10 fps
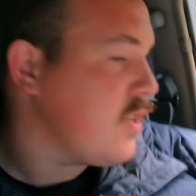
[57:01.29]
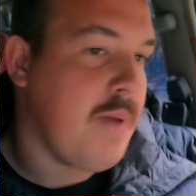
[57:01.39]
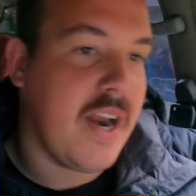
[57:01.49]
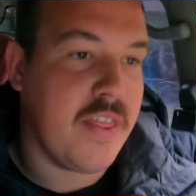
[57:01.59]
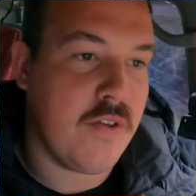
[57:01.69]
Just
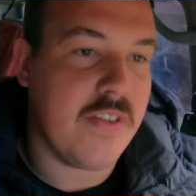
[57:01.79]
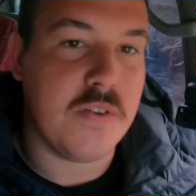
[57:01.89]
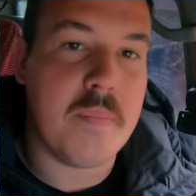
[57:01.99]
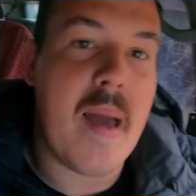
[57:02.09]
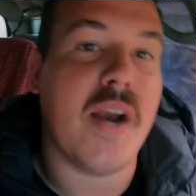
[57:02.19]
putting through this
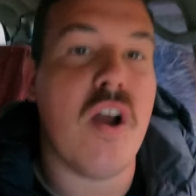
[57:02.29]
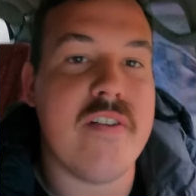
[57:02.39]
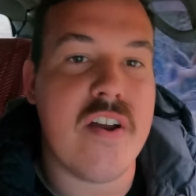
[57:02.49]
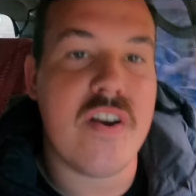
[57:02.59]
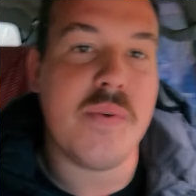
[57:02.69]
little mangrove
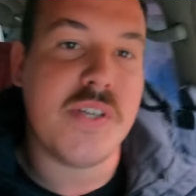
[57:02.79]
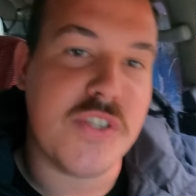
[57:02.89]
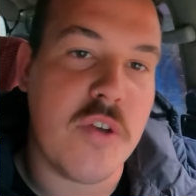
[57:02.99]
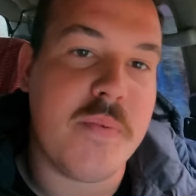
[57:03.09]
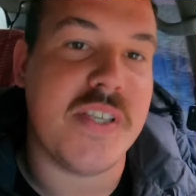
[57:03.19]
area, which is
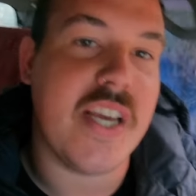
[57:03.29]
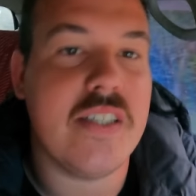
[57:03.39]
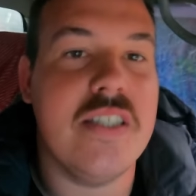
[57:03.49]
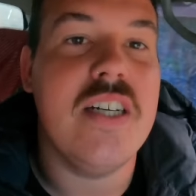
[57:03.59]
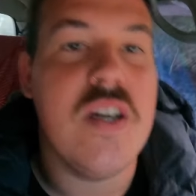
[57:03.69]
super sick.
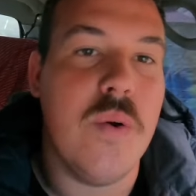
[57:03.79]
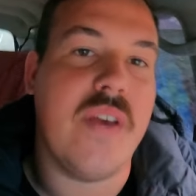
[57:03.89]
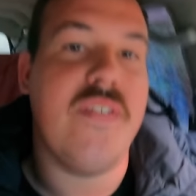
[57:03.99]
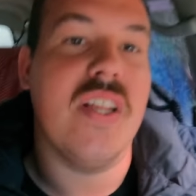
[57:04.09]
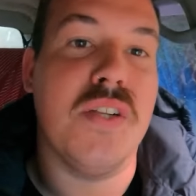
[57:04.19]
We'll
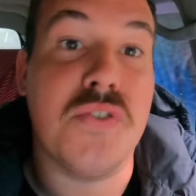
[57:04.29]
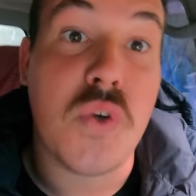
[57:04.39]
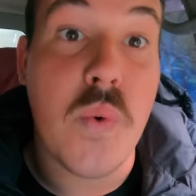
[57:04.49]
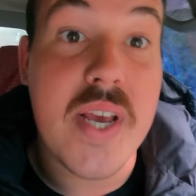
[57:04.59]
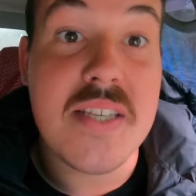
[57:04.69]
give you a little
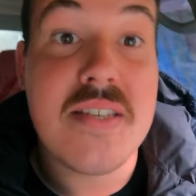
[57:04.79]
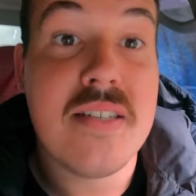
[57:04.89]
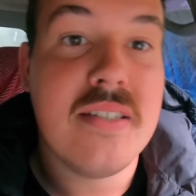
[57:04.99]
squiz.